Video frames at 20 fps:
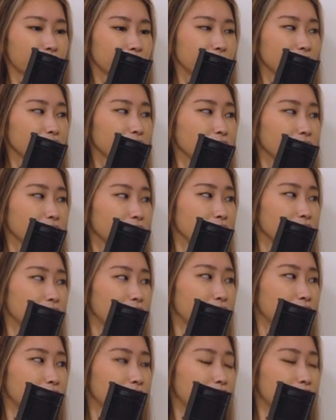
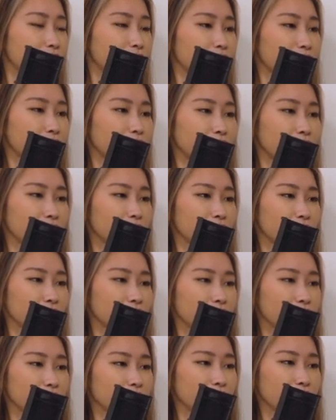
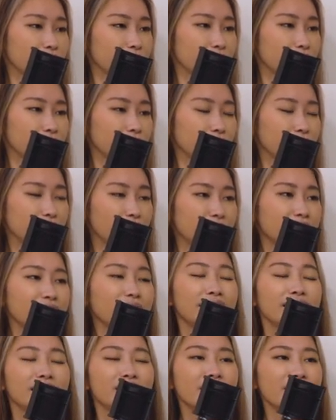
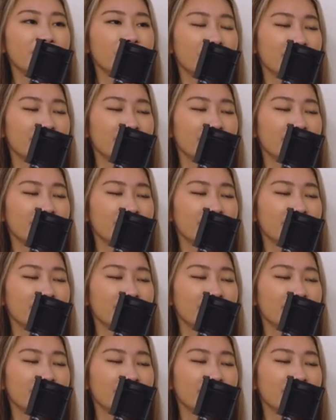(silent)